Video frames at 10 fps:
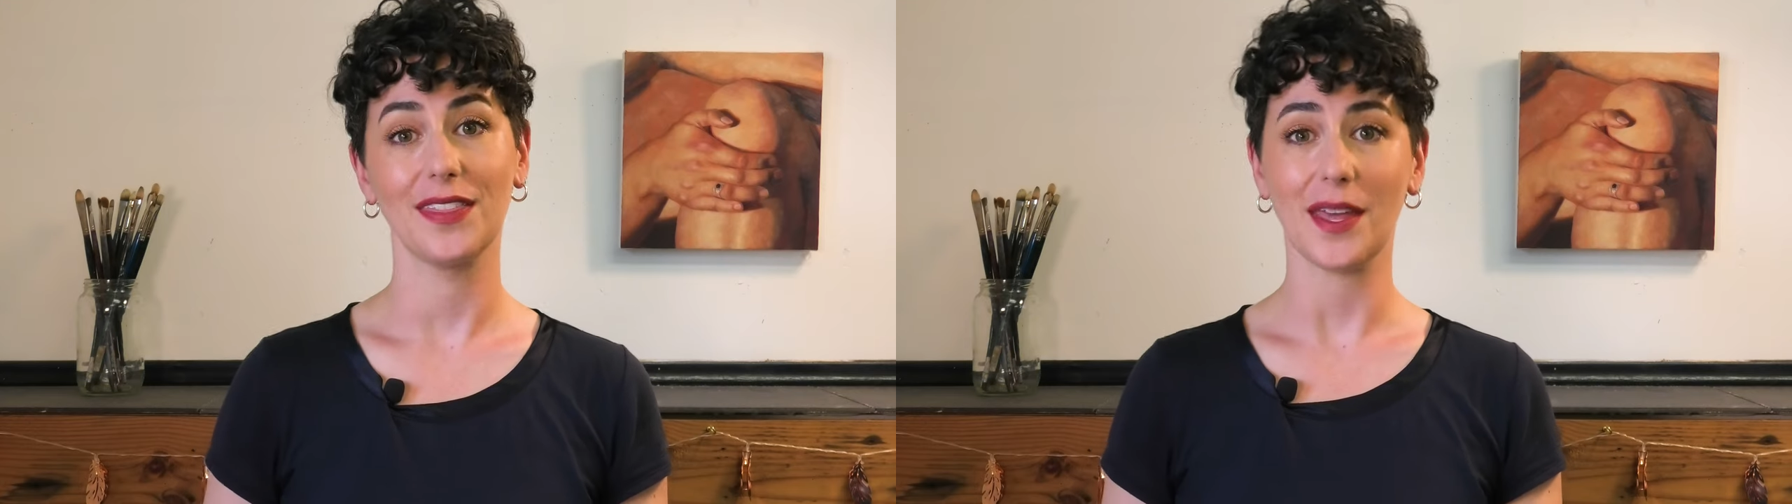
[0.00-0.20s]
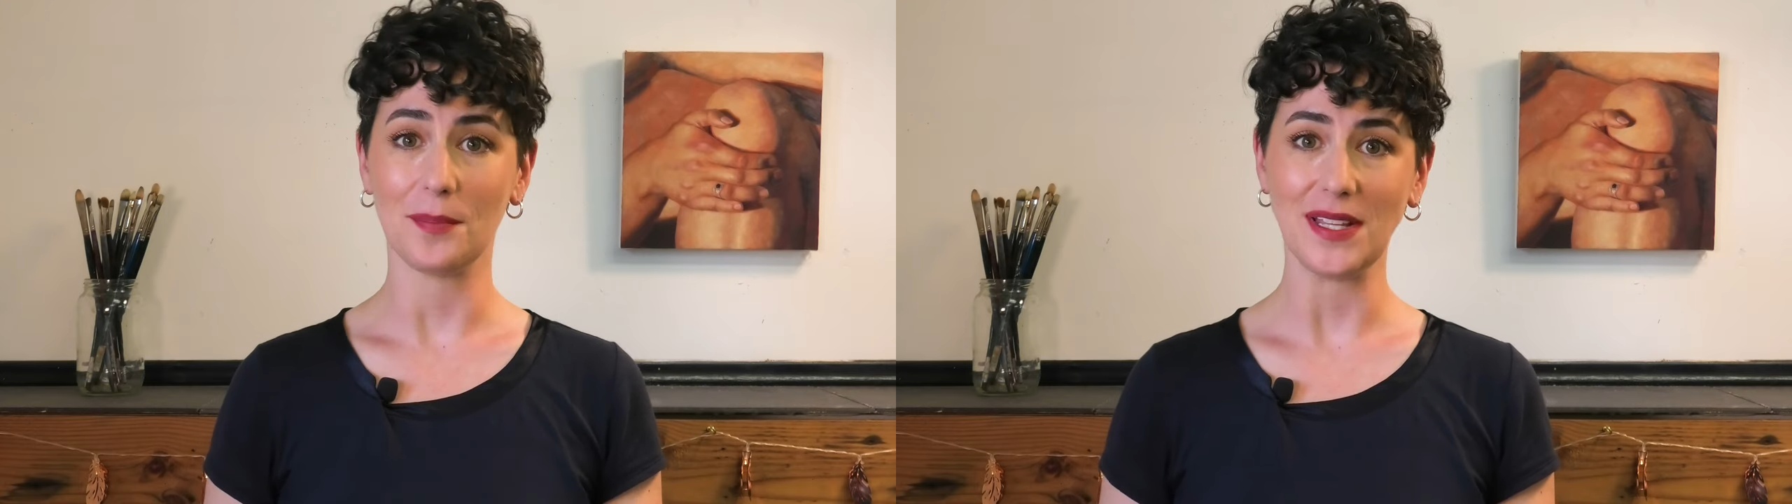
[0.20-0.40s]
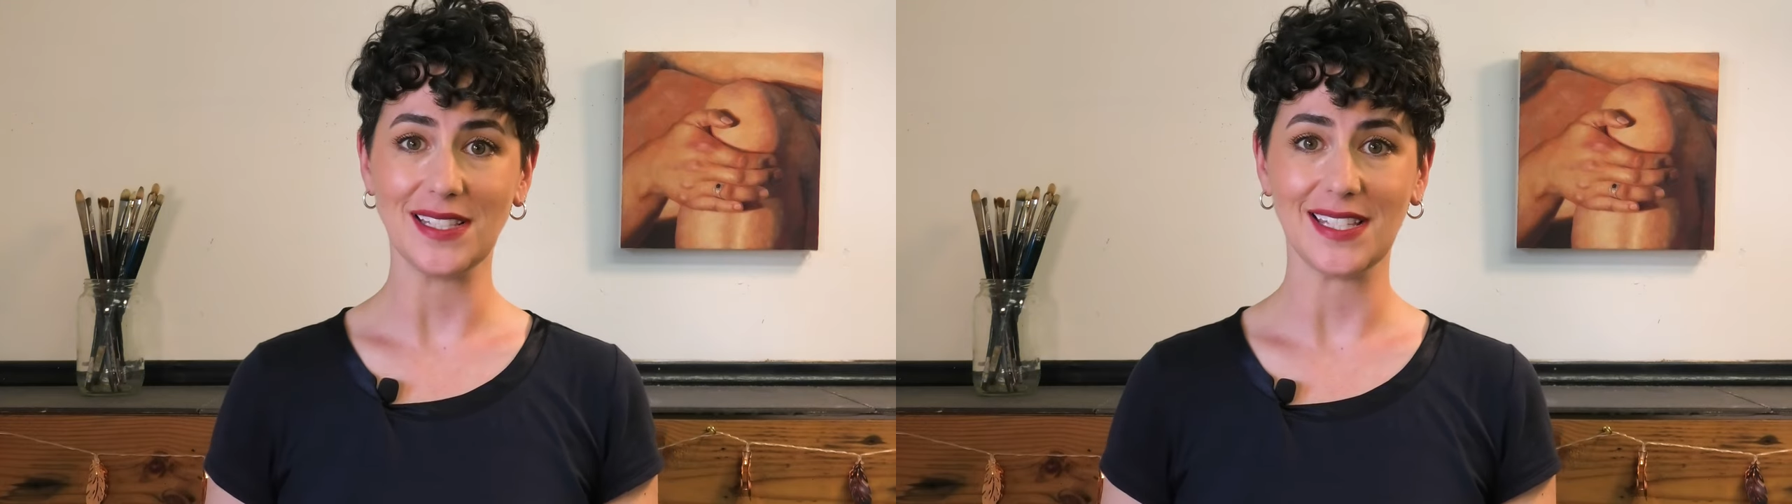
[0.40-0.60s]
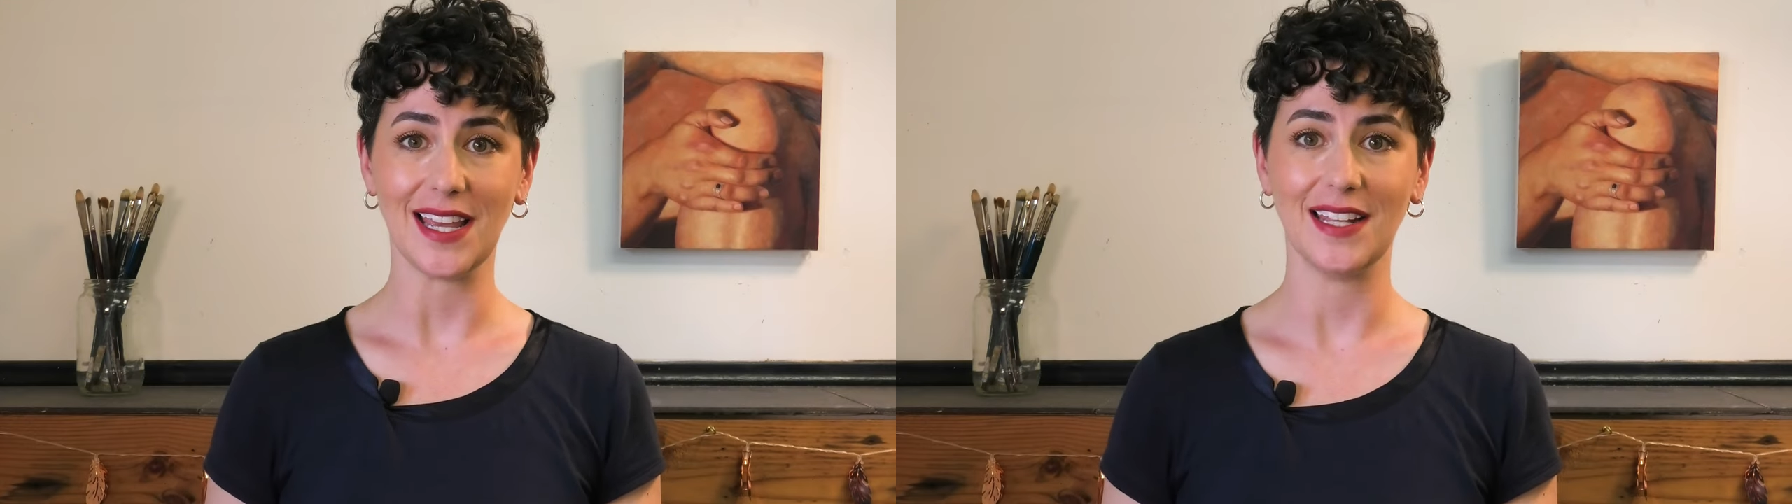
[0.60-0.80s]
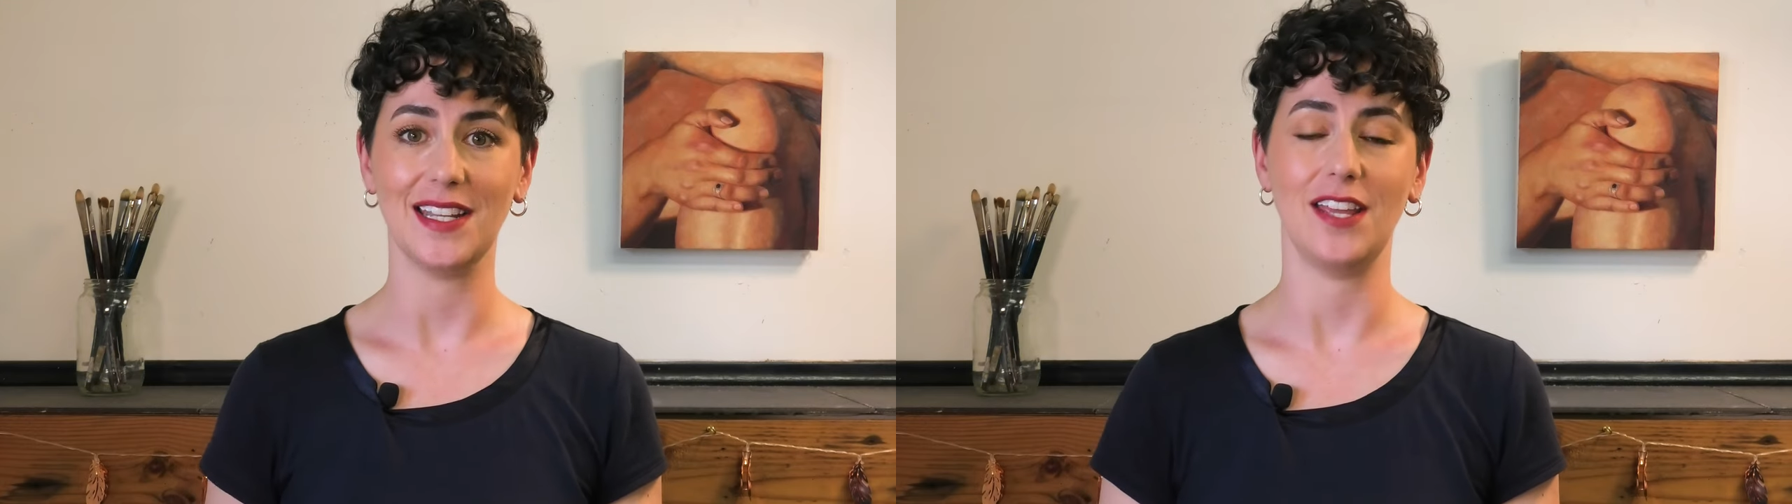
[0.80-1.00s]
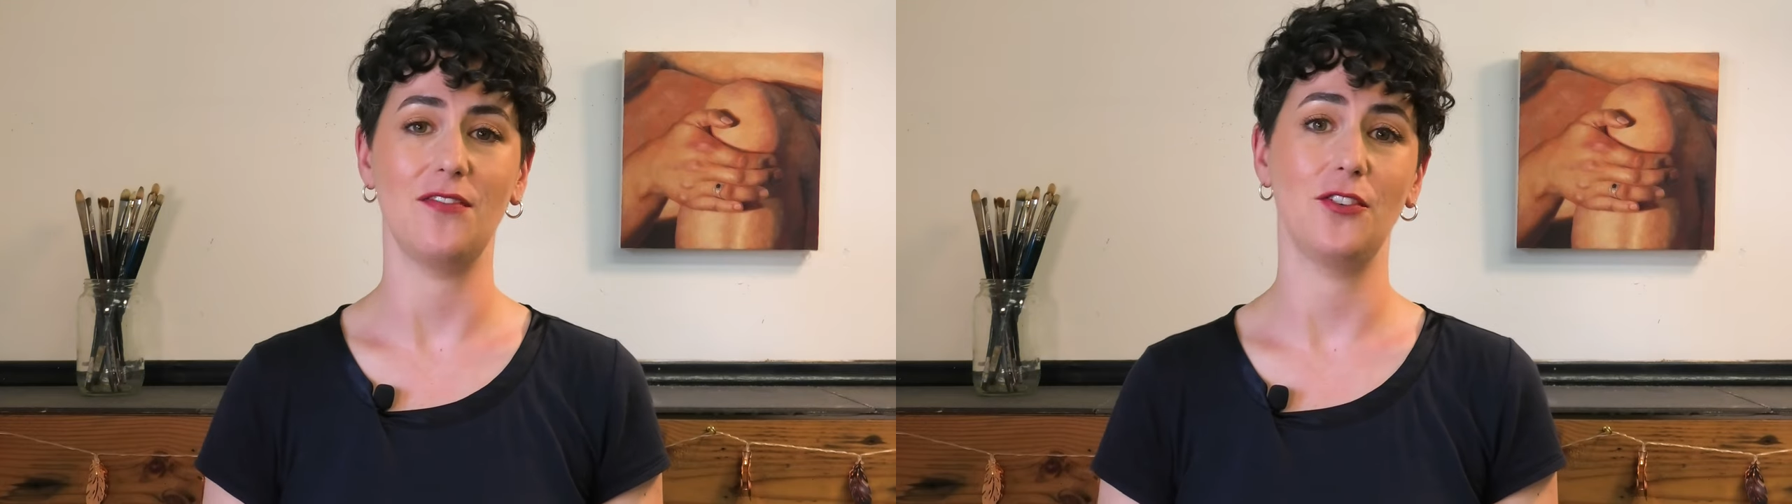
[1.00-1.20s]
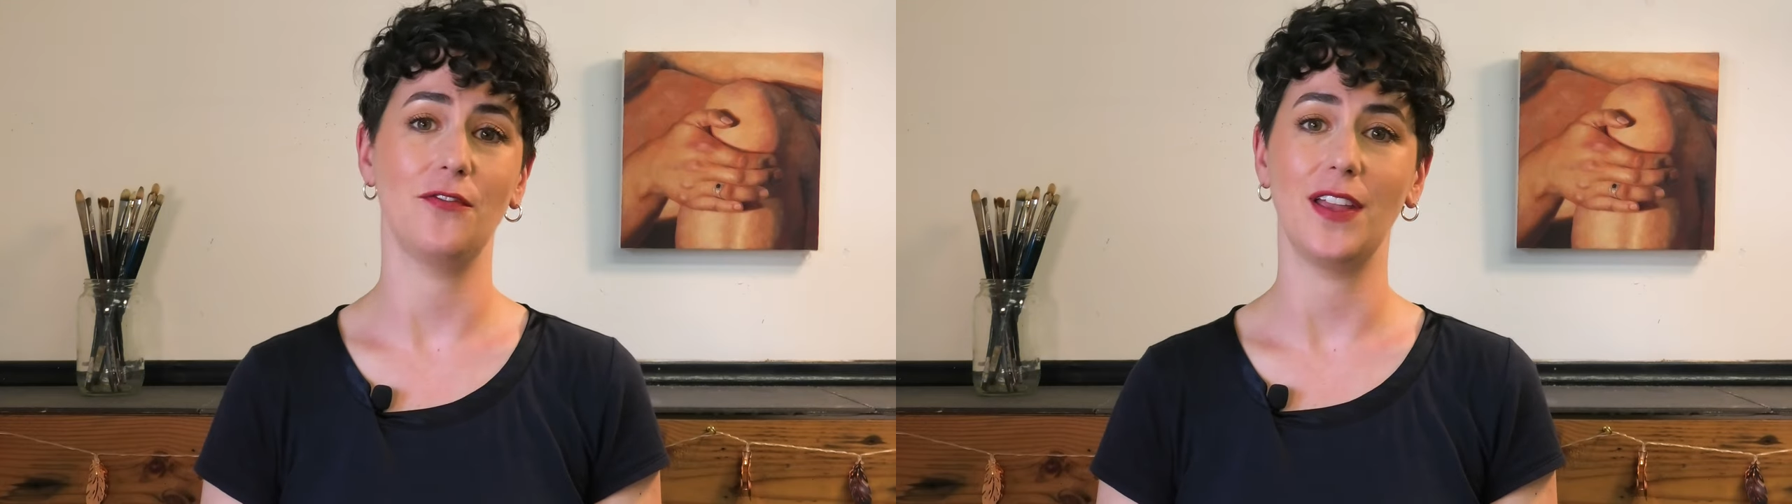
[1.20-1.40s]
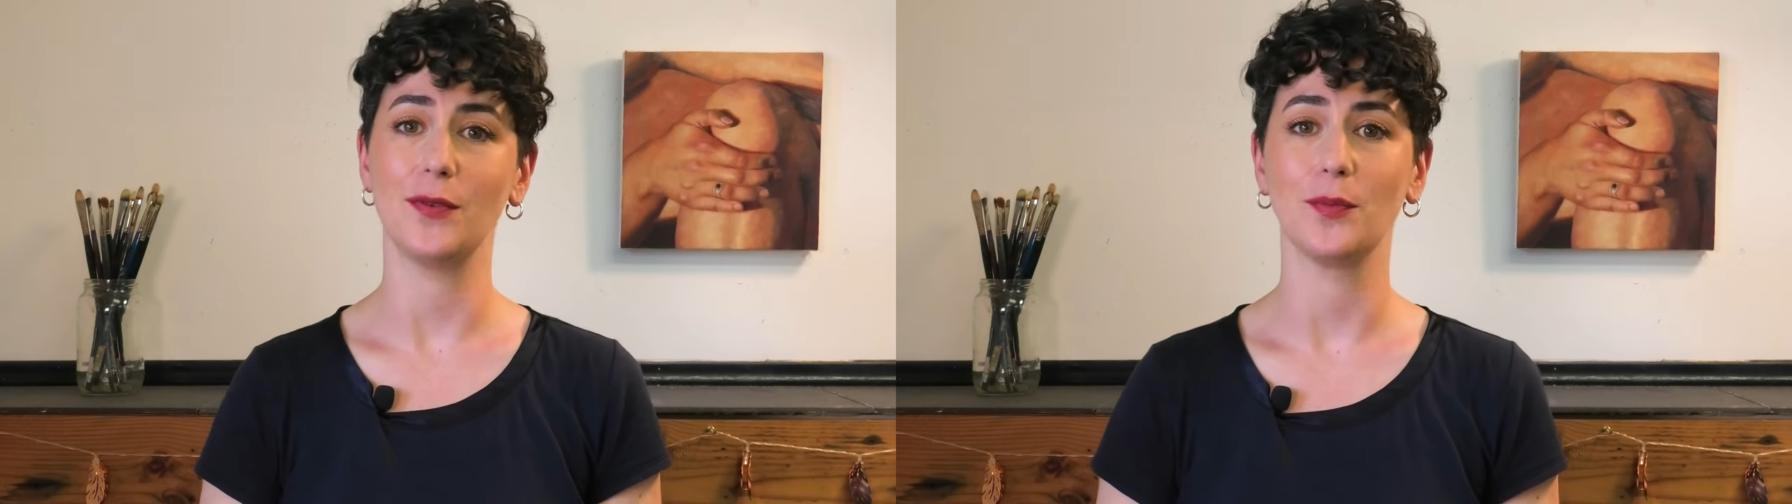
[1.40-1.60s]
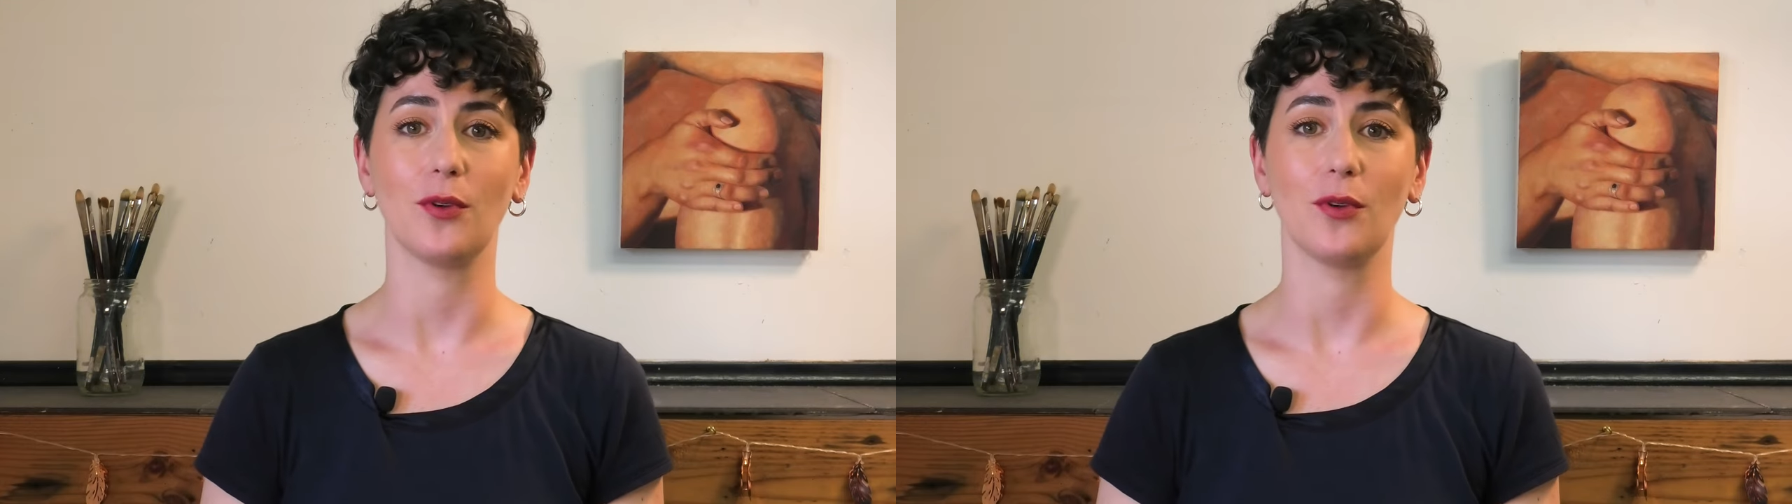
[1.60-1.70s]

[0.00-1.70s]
That being said, if your favorite